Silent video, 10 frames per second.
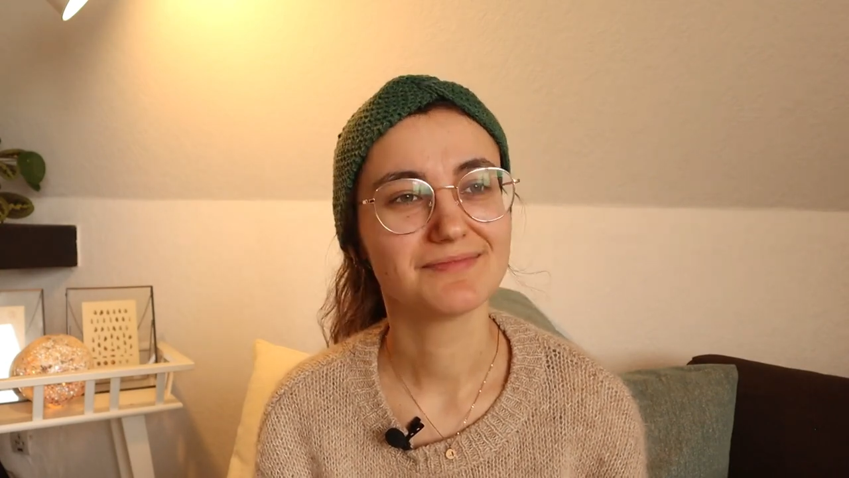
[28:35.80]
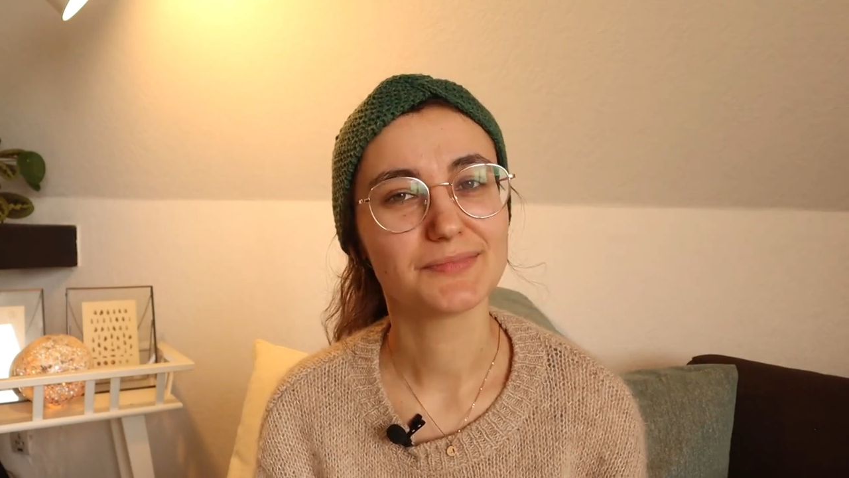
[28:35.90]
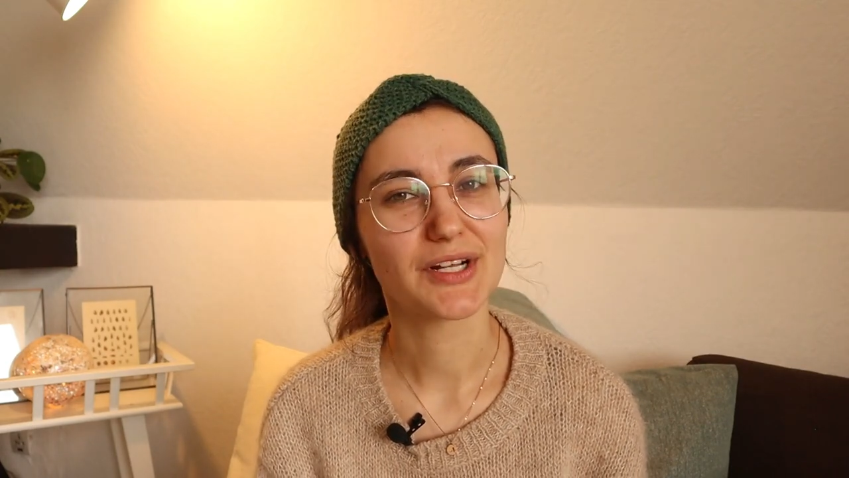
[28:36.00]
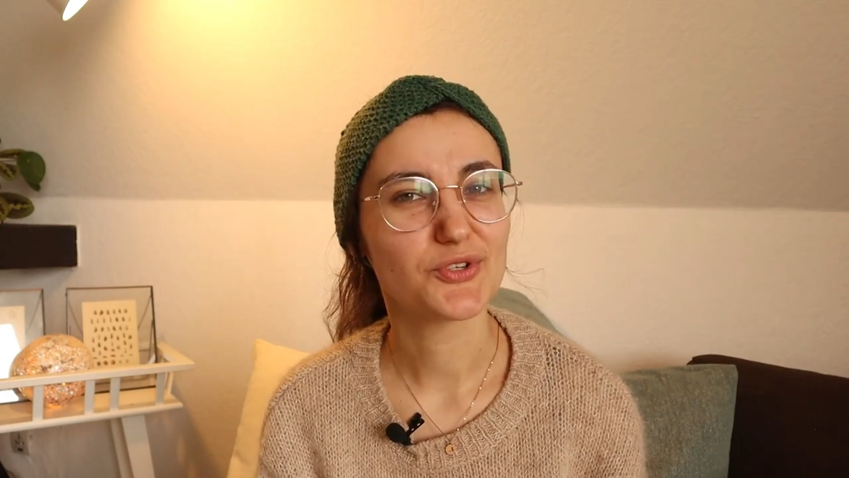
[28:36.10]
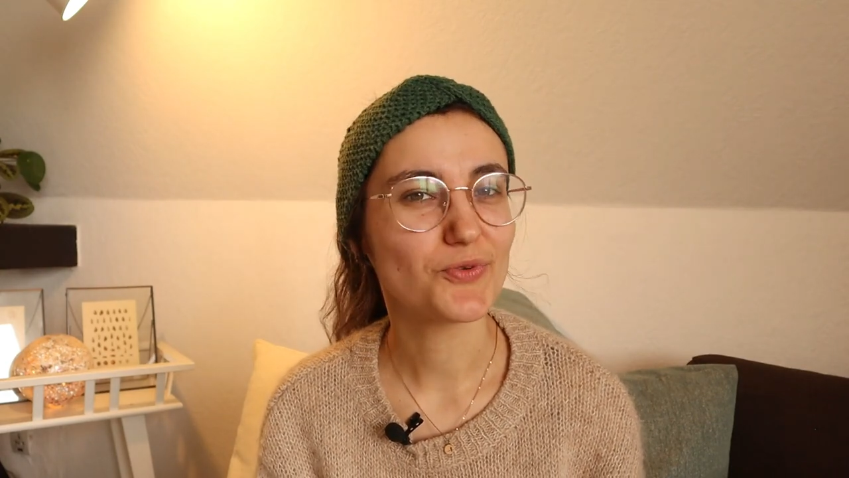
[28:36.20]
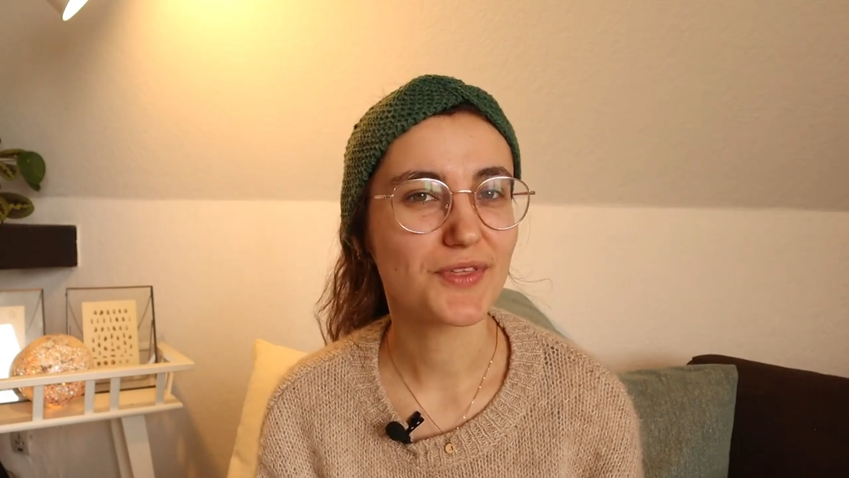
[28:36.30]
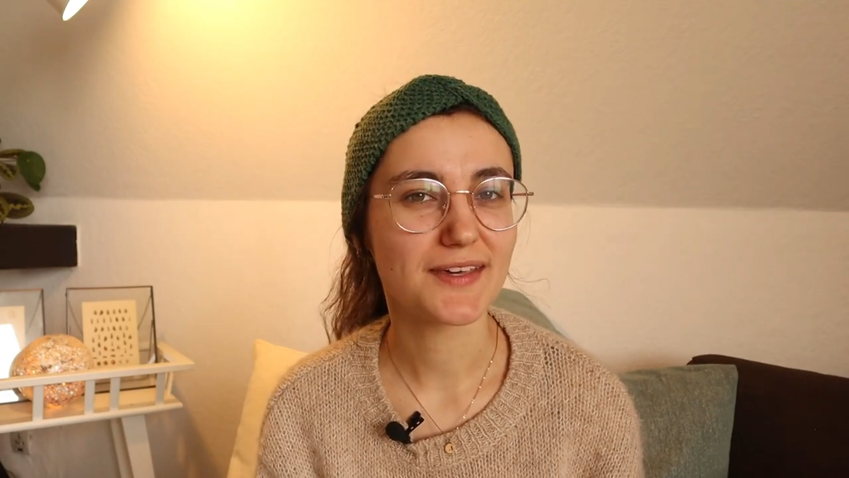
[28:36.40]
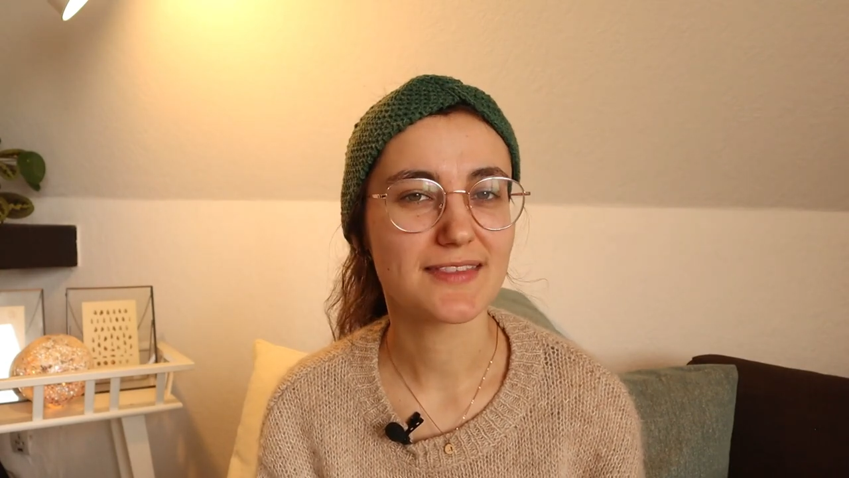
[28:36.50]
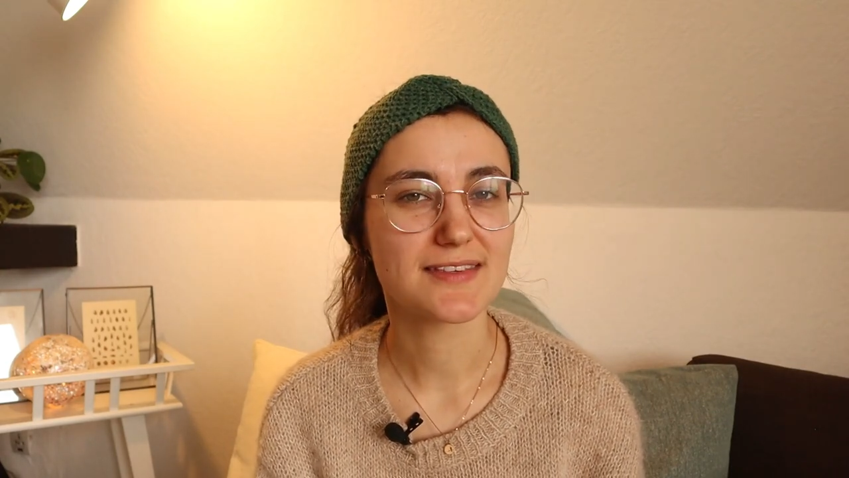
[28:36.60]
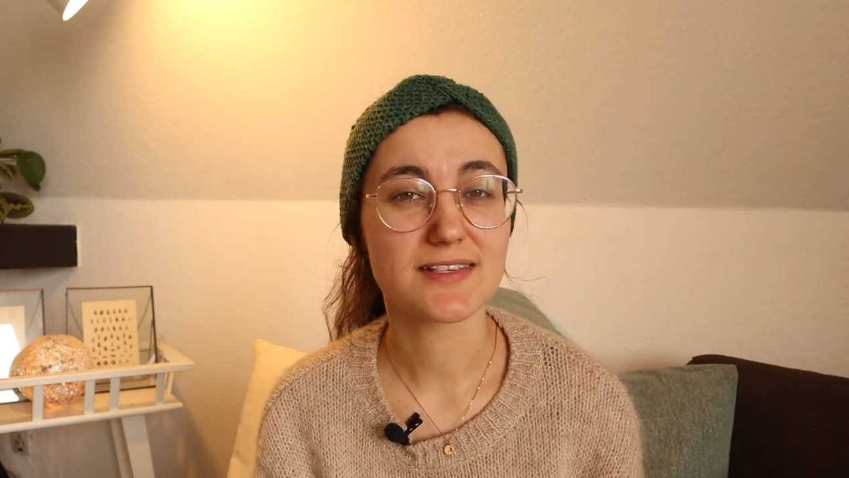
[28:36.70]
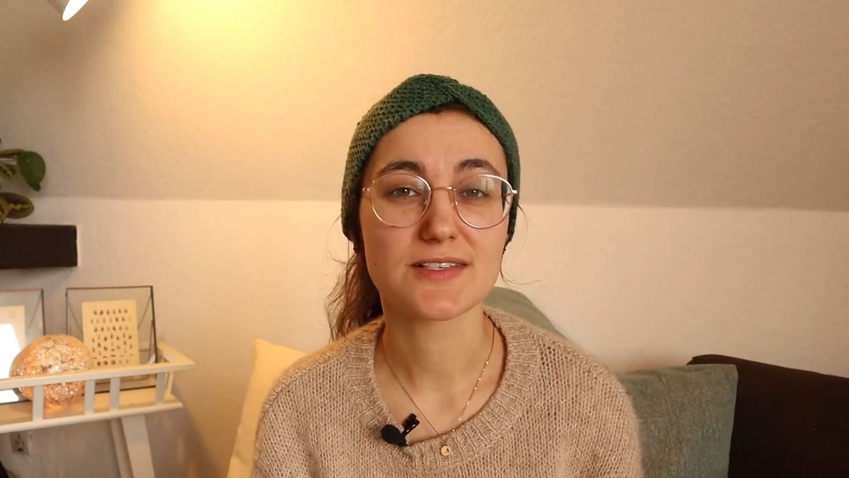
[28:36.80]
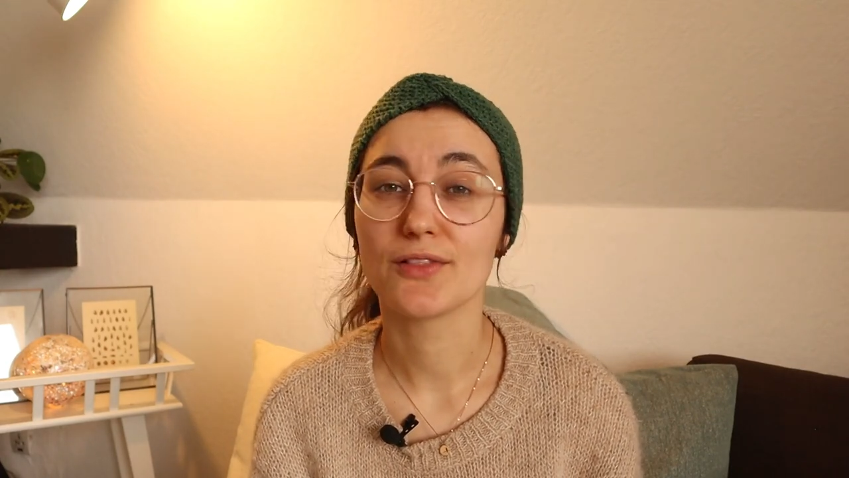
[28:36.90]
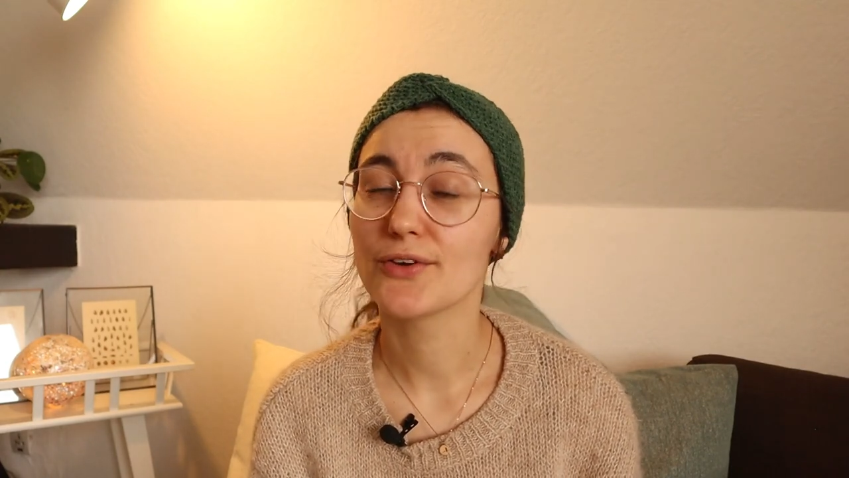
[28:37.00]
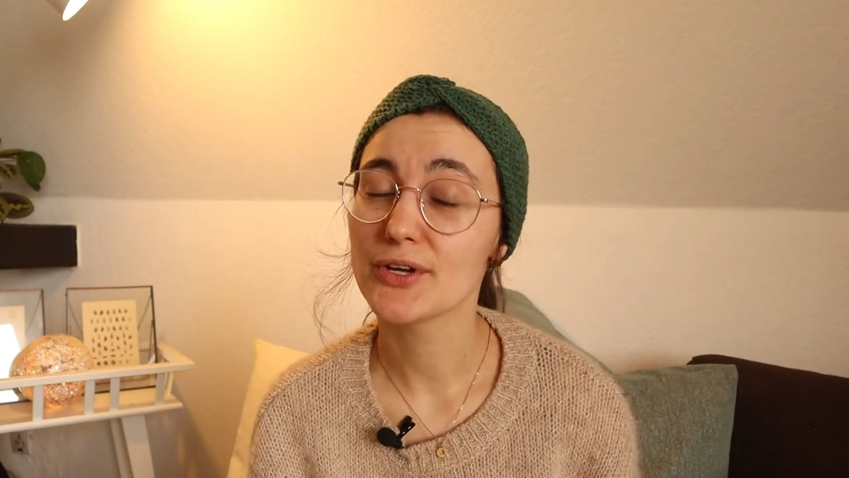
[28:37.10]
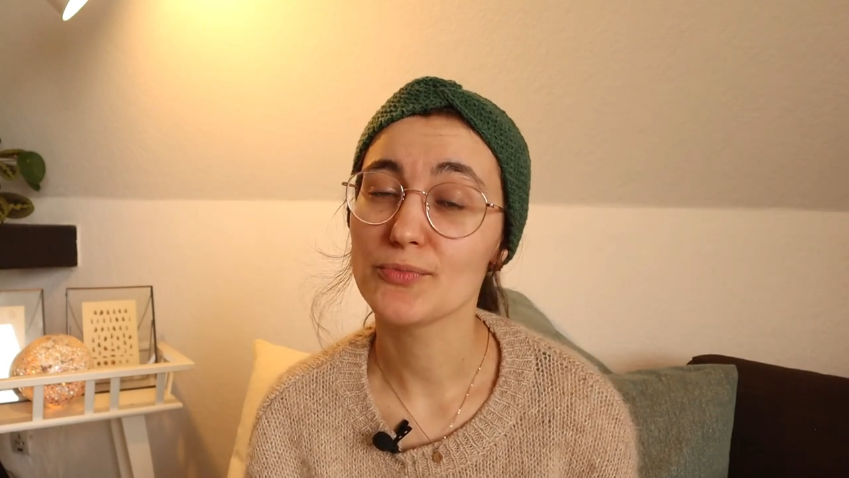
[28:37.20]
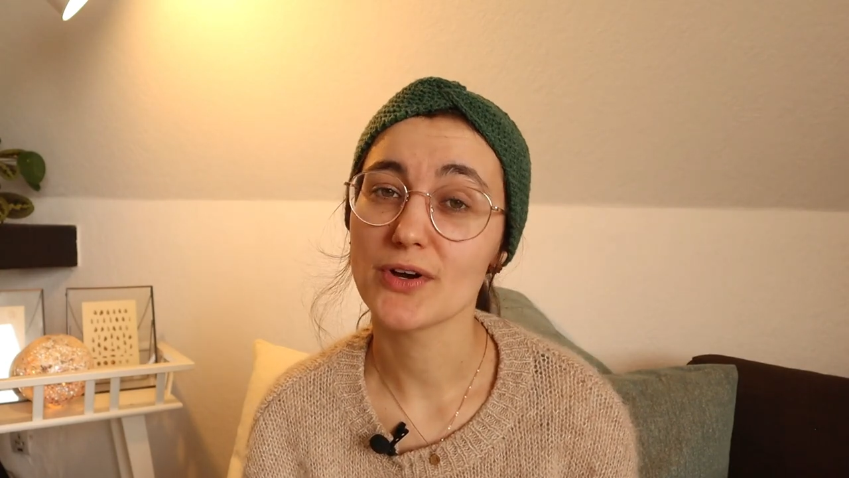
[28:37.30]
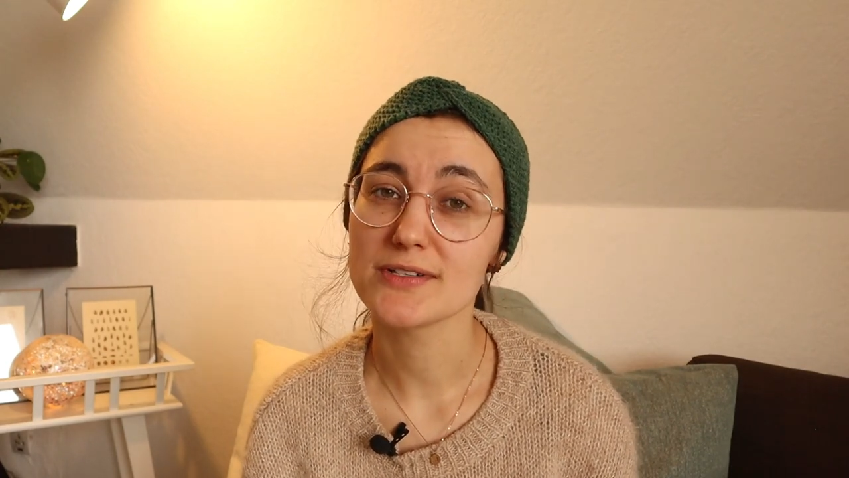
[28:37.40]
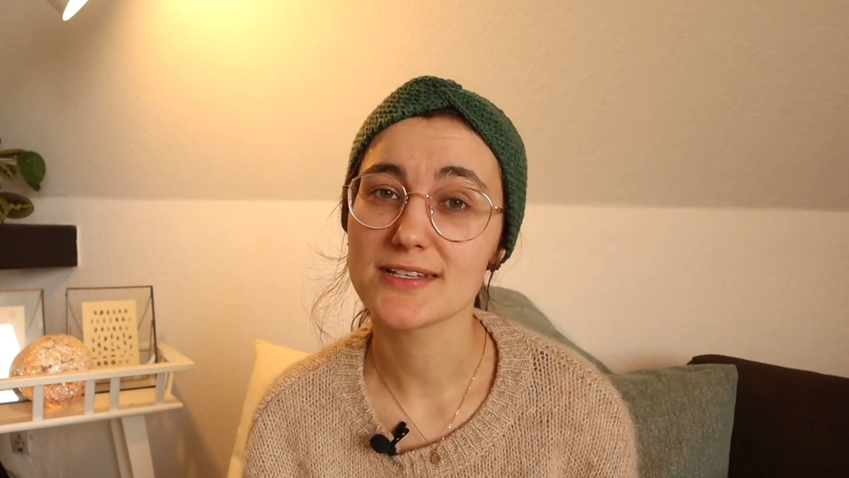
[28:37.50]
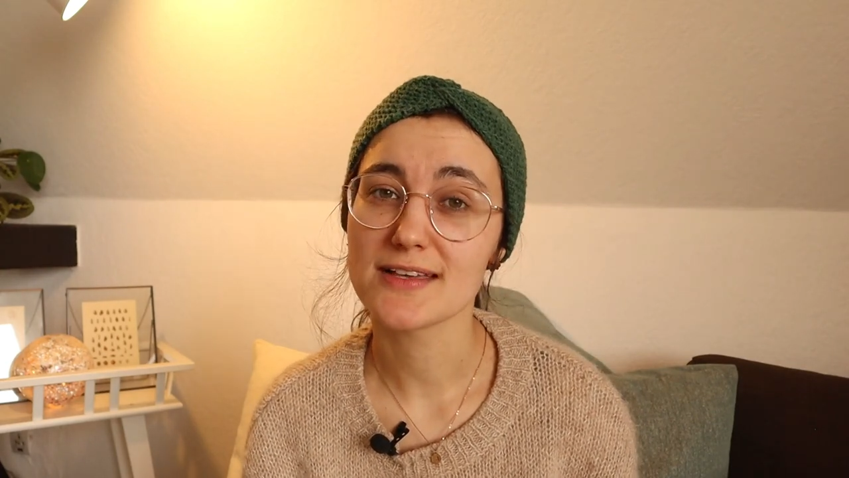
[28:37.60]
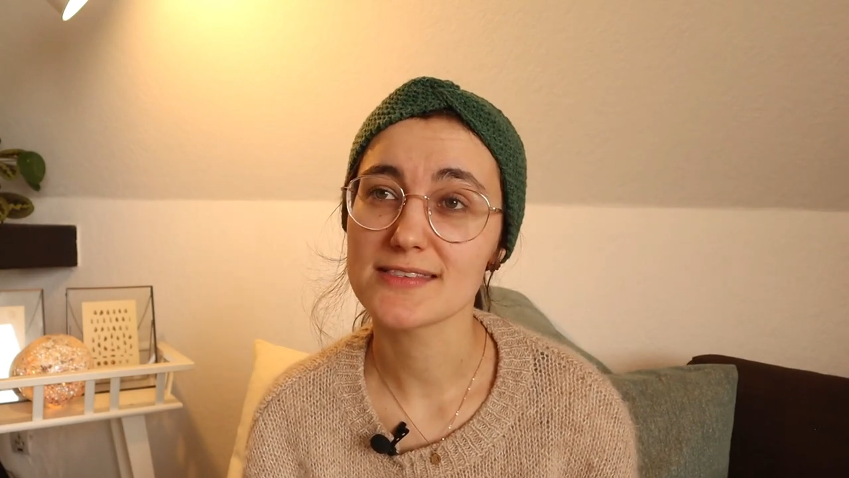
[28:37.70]
But I do think this is a learning
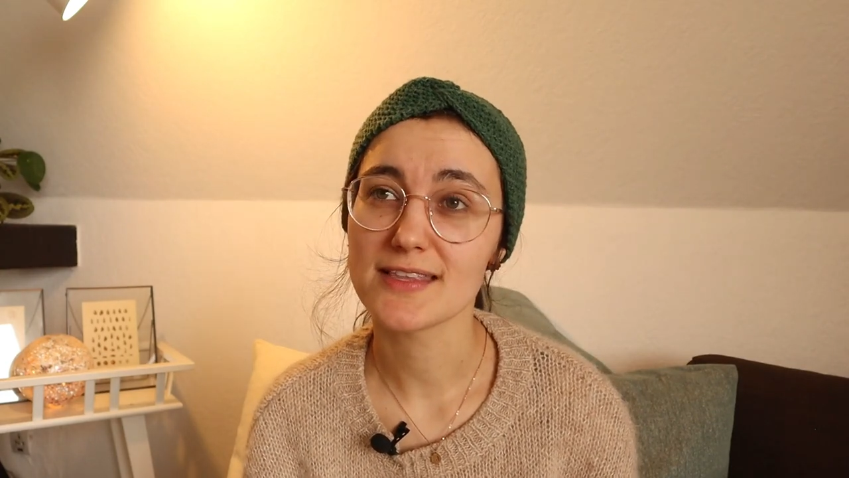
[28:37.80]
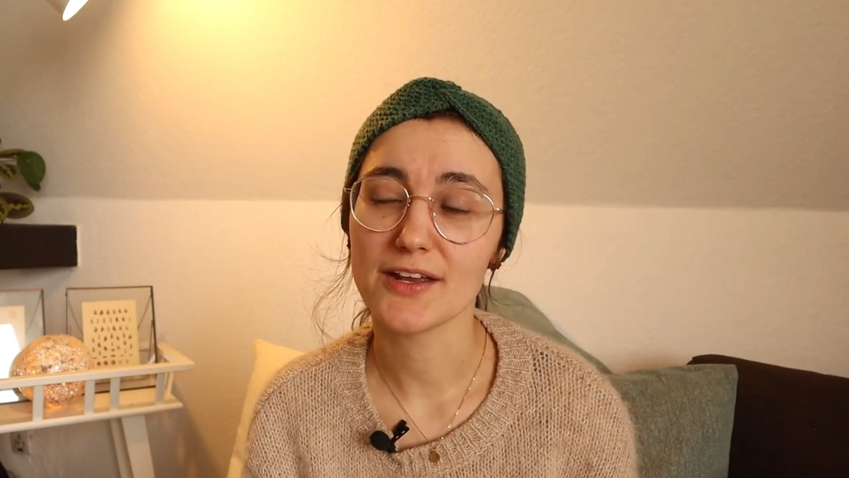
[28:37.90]
process